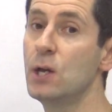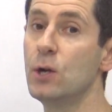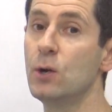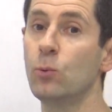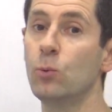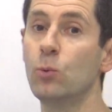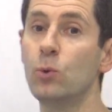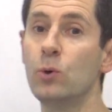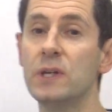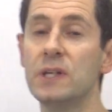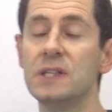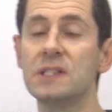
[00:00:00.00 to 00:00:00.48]

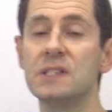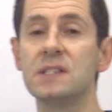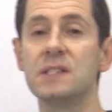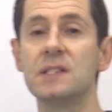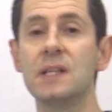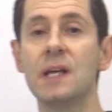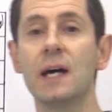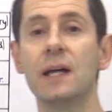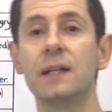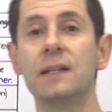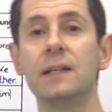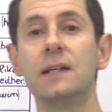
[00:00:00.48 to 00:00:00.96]
we
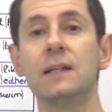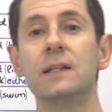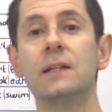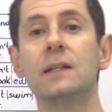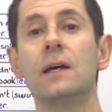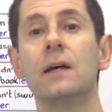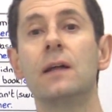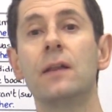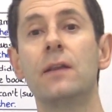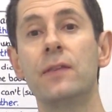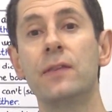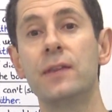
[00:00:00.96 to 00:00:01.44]

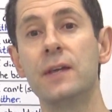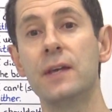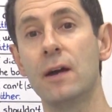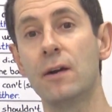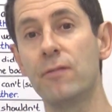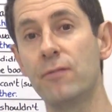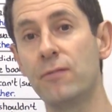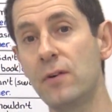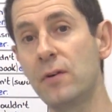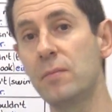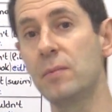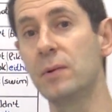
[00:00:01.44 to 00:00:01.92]
studied the
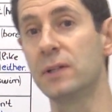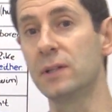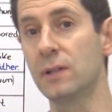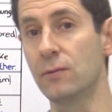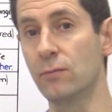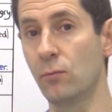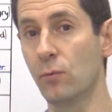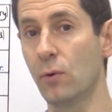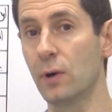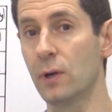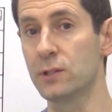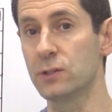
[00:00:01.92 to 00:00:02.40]

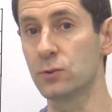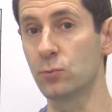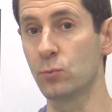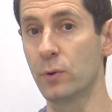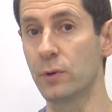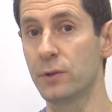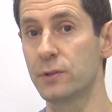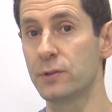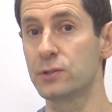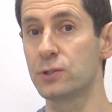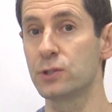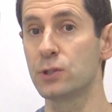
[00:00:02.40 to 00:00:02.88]
affirmative ones
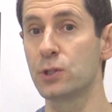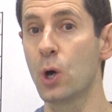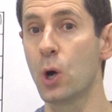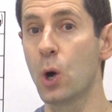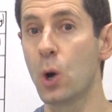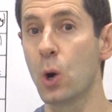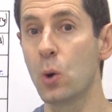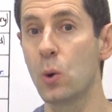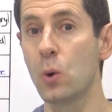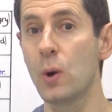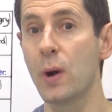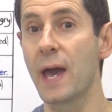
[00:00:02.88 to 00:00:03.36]
with
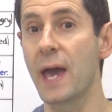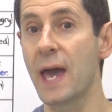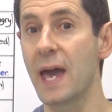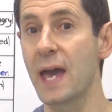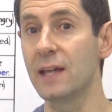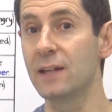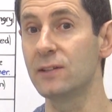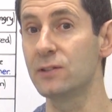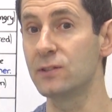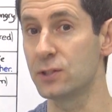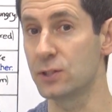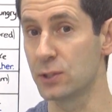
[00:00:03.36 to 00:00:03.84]
so
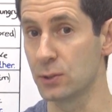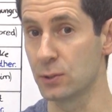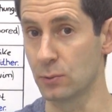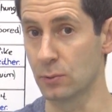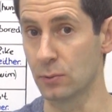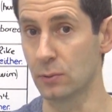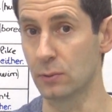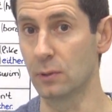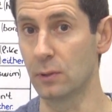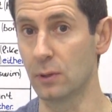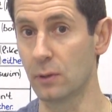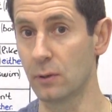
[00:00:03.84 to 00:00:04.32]
and
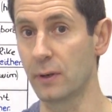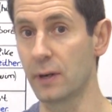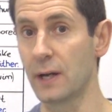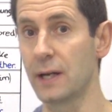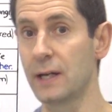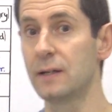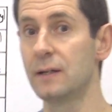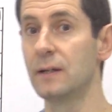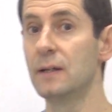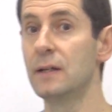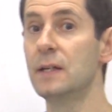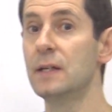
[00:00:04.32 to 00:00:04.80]
to. All
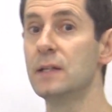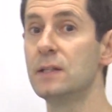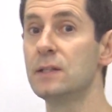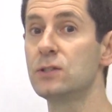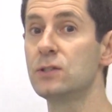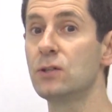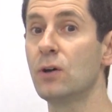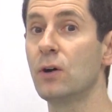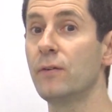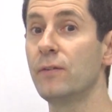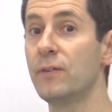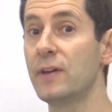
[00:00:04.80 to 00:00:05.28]
right.
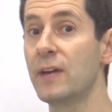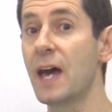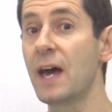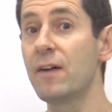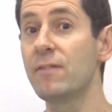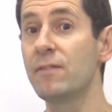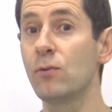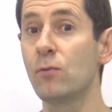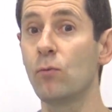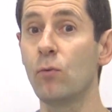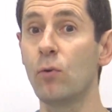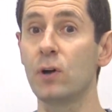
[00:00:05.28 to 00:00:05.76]
So if you
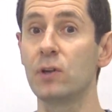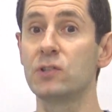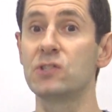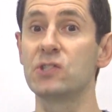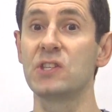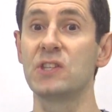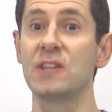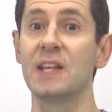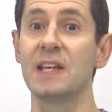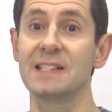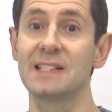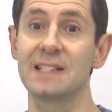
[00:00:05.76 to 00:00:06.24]
haven't
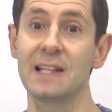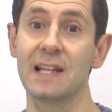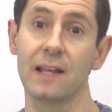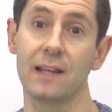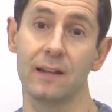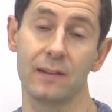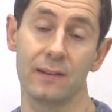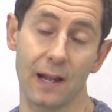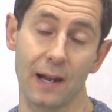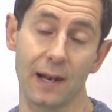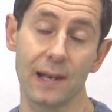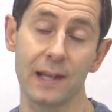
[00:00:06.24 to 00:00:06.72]
watched
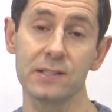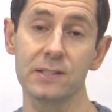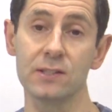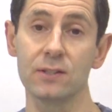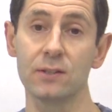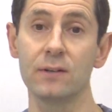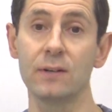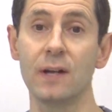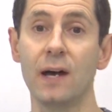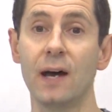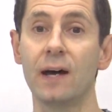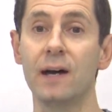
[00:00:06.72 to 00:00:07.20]
the
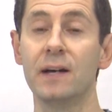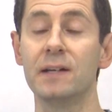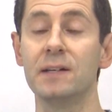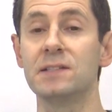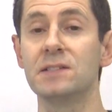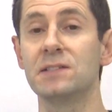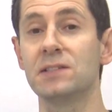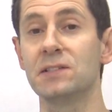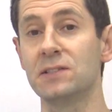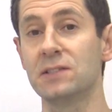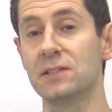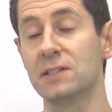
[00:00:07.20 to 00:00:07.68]
lesson, I
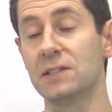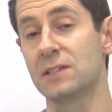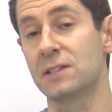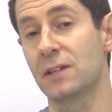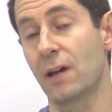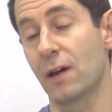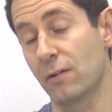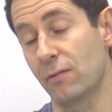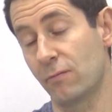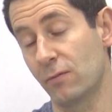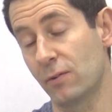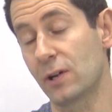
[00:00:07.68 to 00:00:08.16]

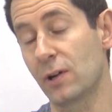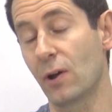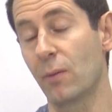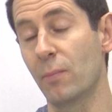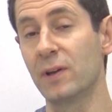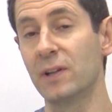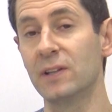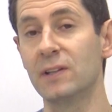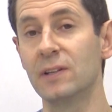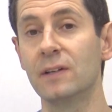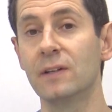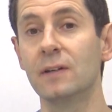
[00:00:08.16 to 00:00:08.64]

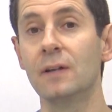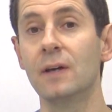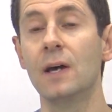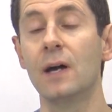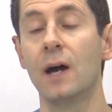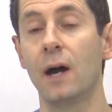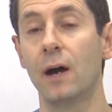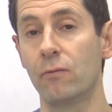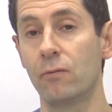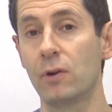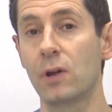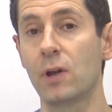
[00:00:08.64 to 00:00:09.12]

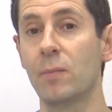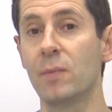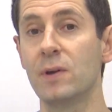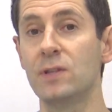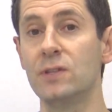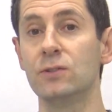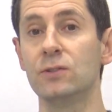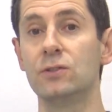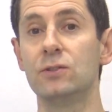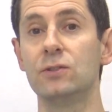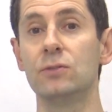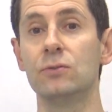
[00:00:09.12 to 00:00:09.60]

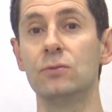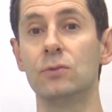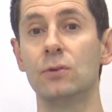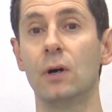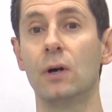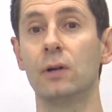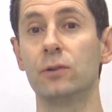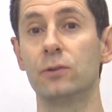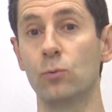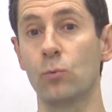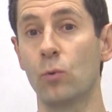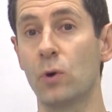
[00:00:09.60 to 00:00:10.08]
recommend you
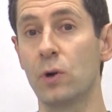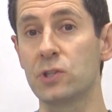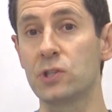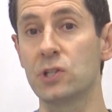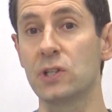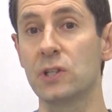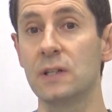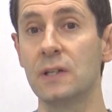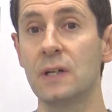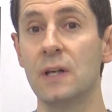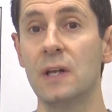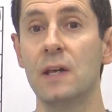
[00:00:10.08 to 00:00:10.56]
to watch
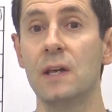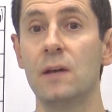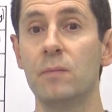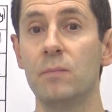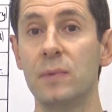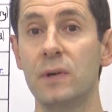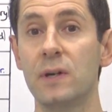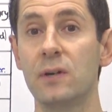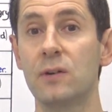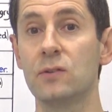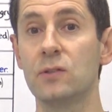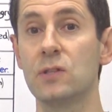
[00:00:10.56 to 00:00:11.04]
it,
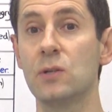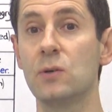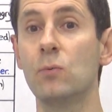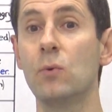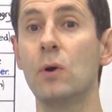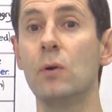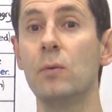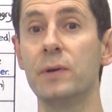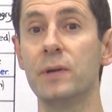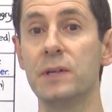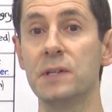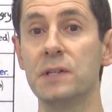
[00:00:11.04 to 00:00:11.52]
because it
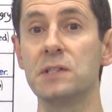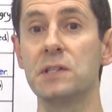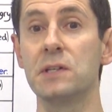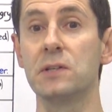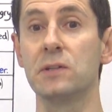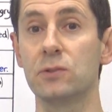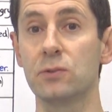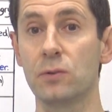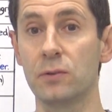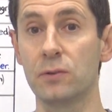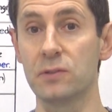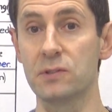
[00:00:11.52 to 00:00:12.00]
will be easier
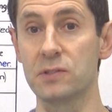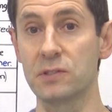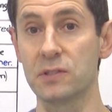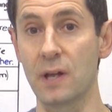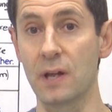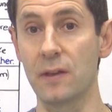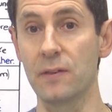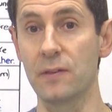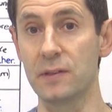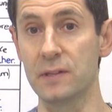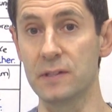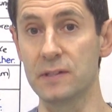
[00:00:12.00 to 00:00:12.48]
to
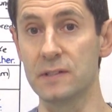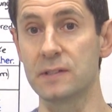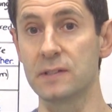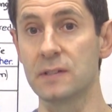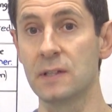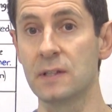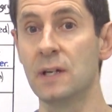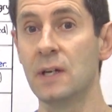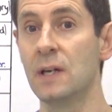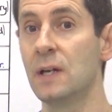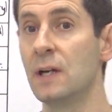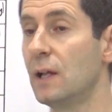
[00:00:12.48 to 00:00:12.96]
understand
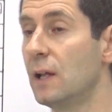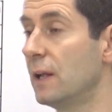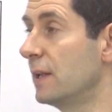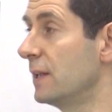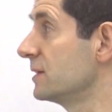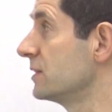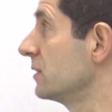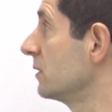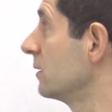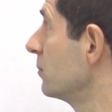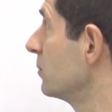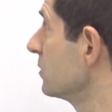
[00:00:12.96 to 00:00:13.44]
this
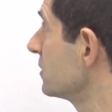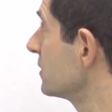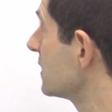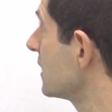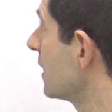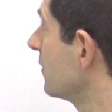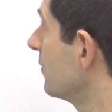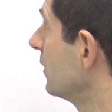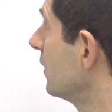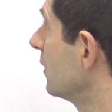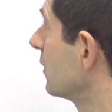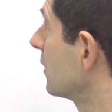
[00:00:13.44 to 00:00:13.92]
lesson number
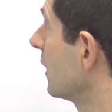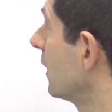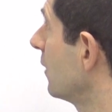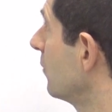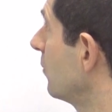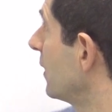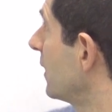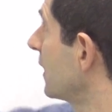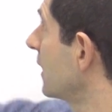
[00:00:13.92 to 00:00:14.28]
7. Okay. But